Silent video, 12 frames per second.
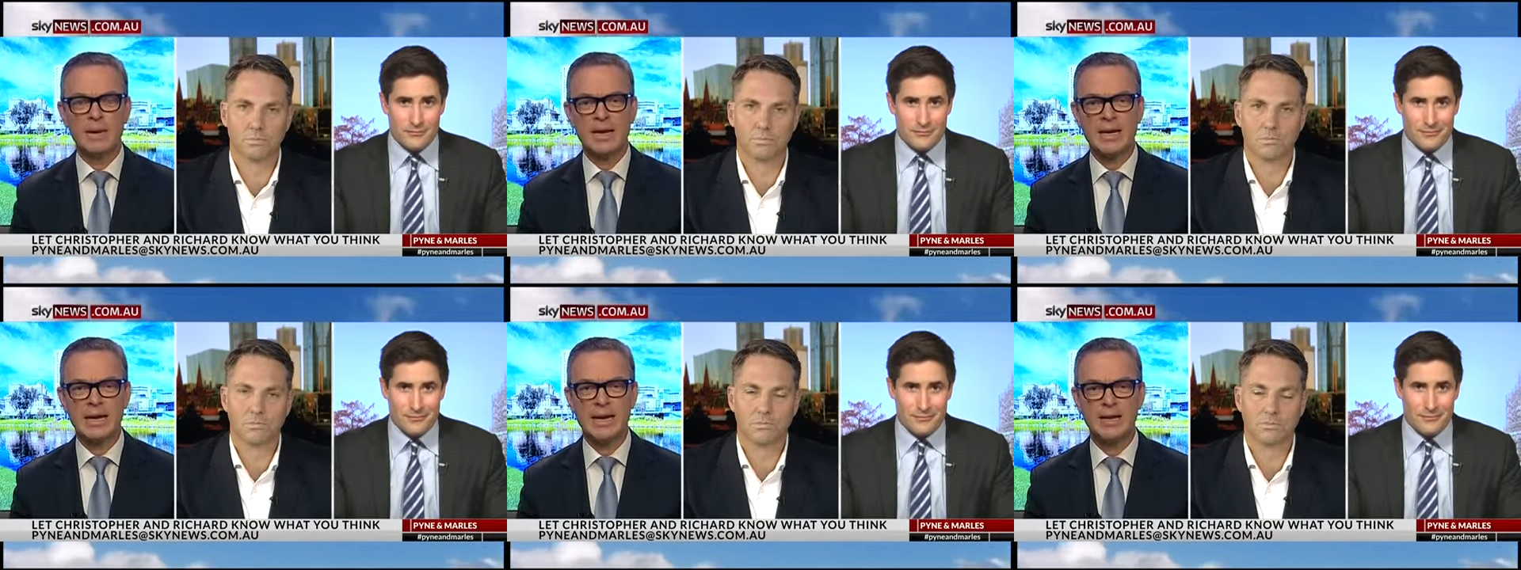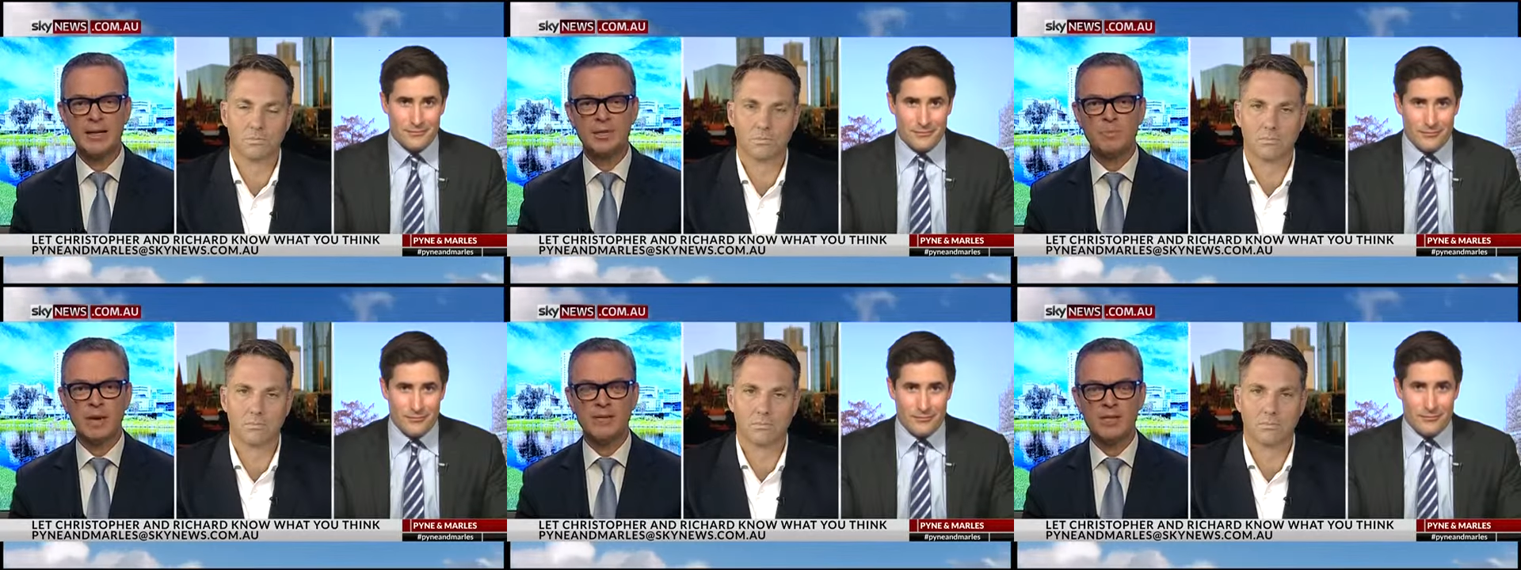Speaker 1: but clearly
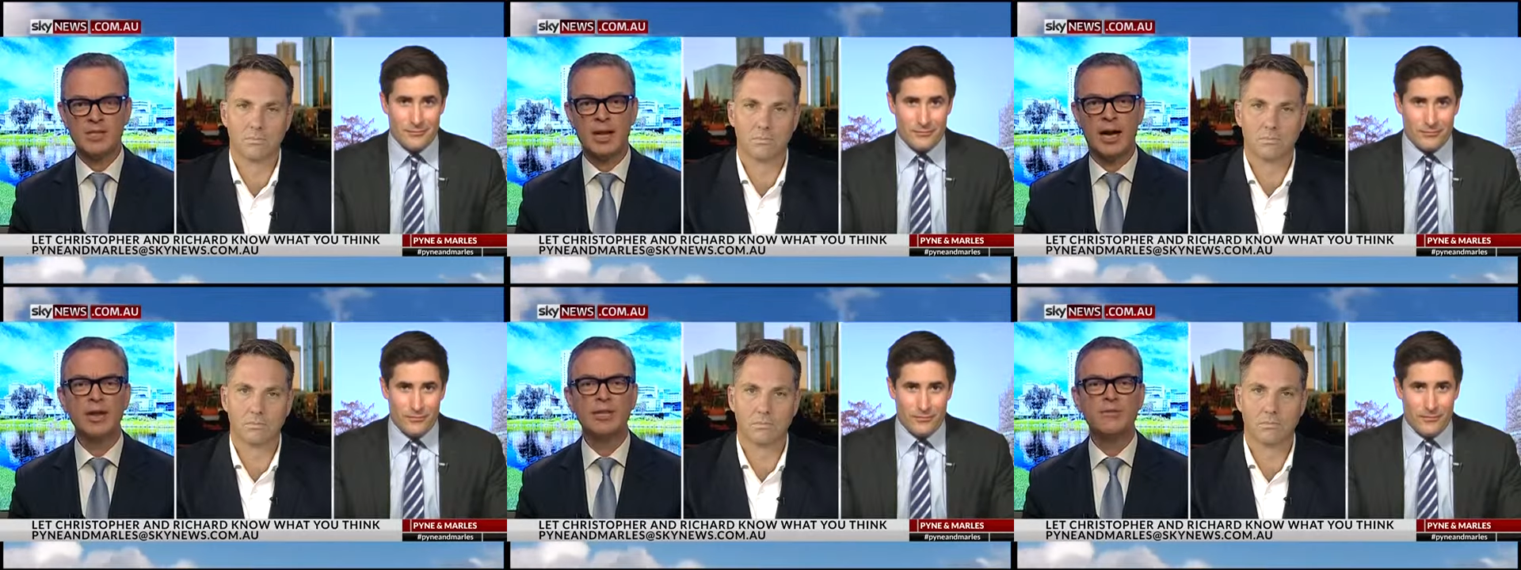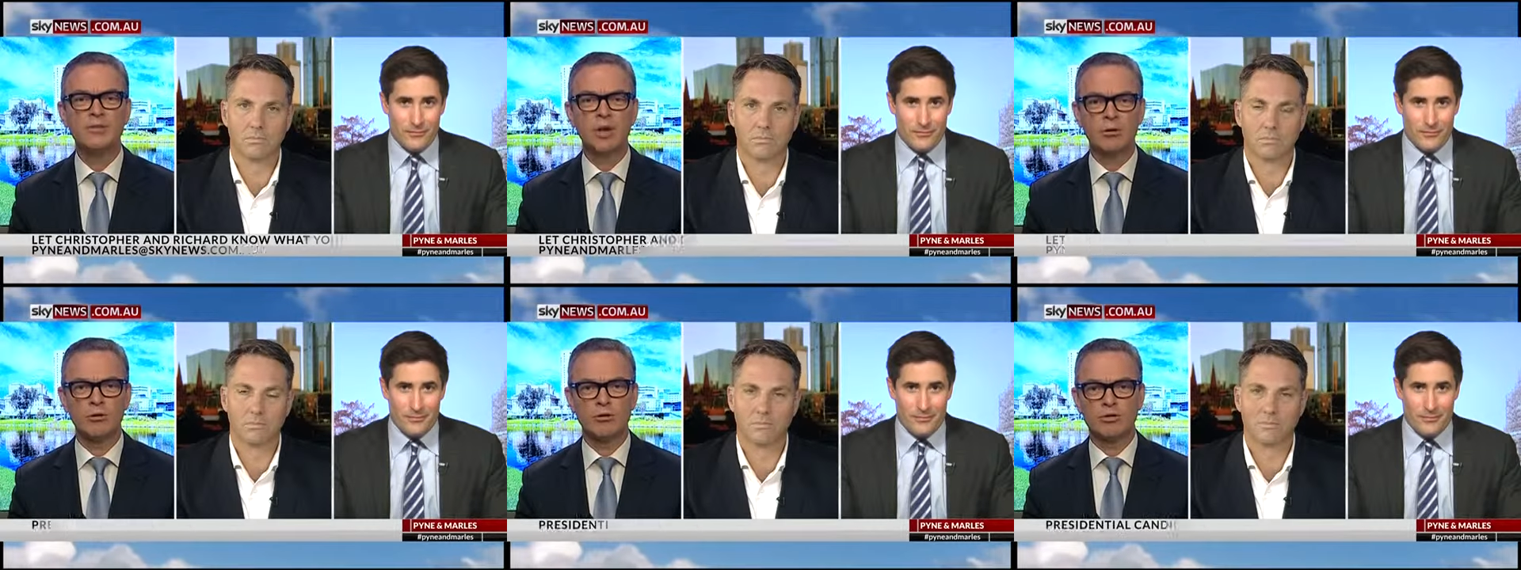it's been the size of
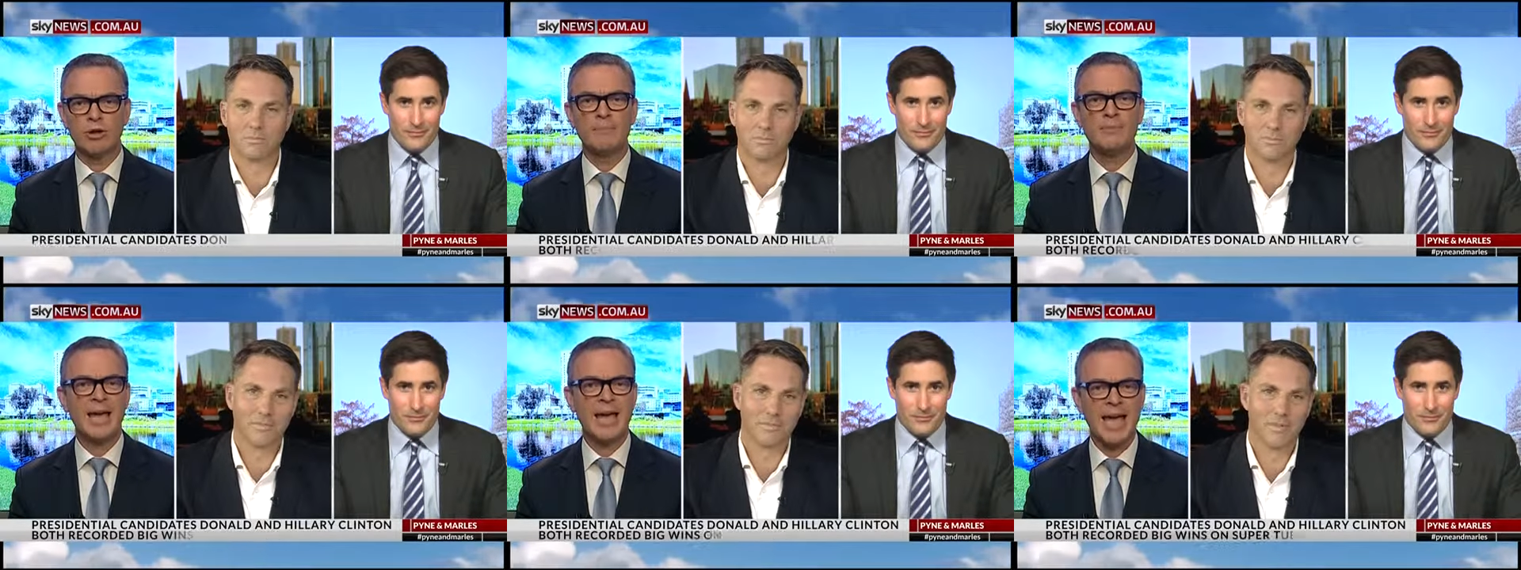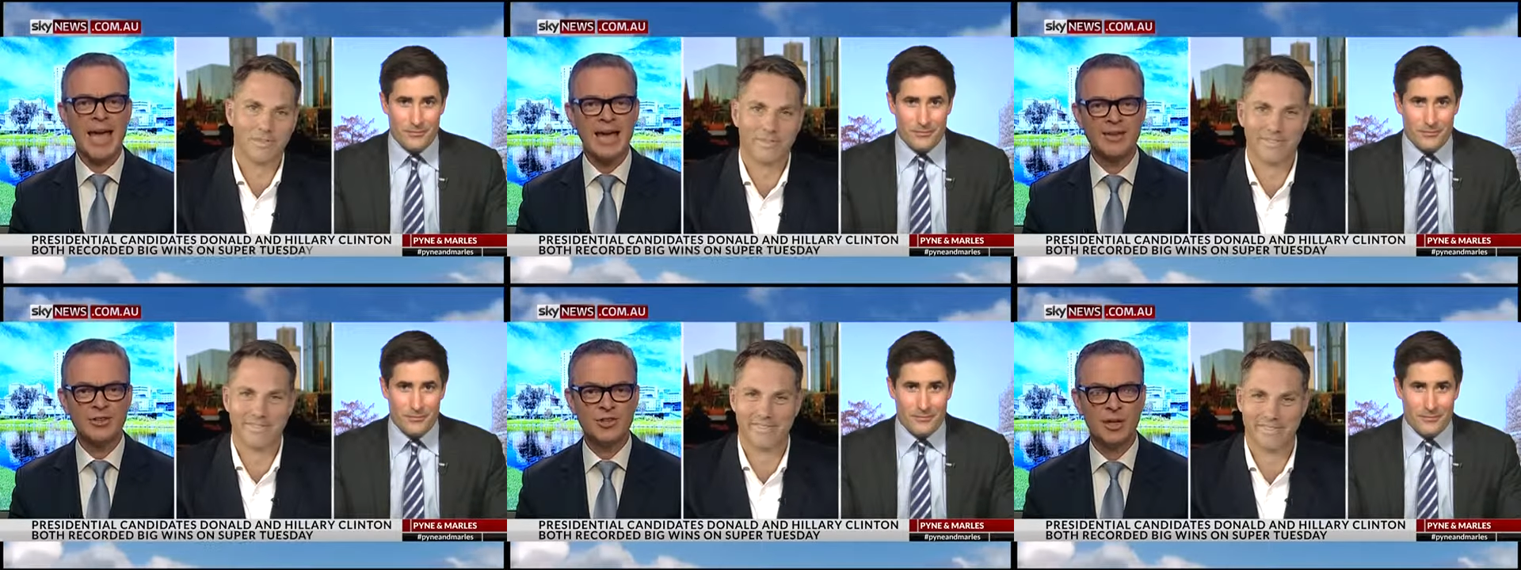Donald Trump's
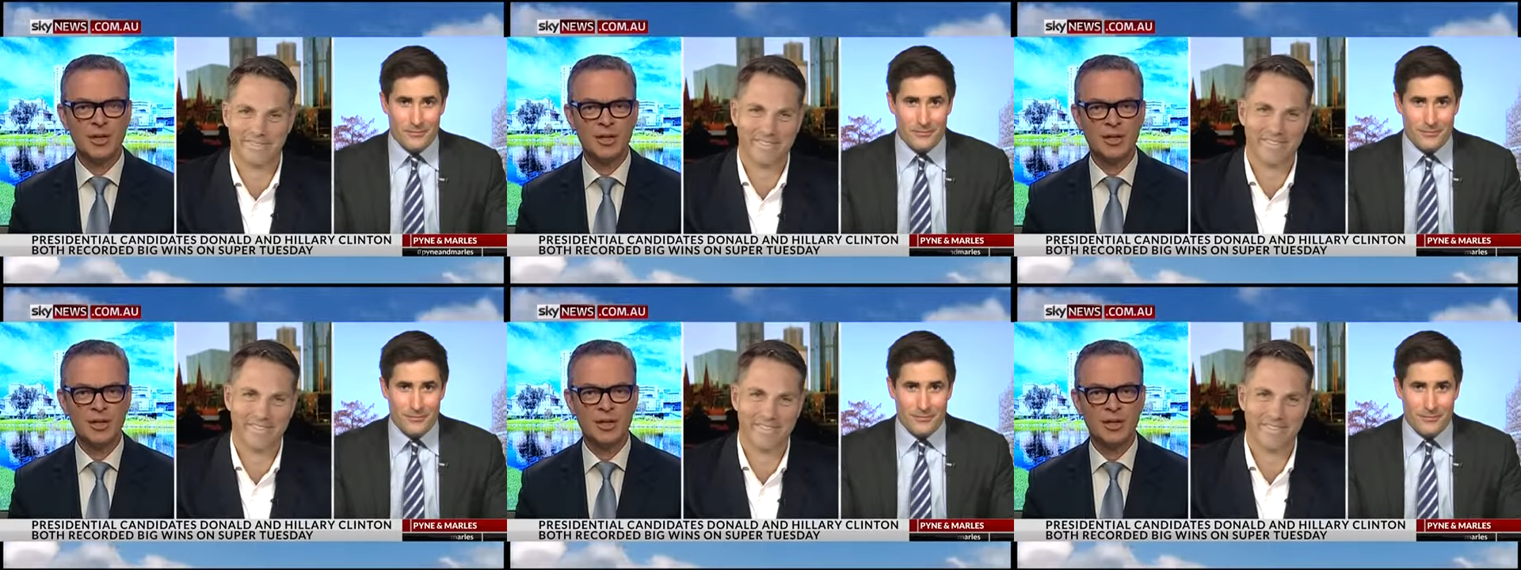hands.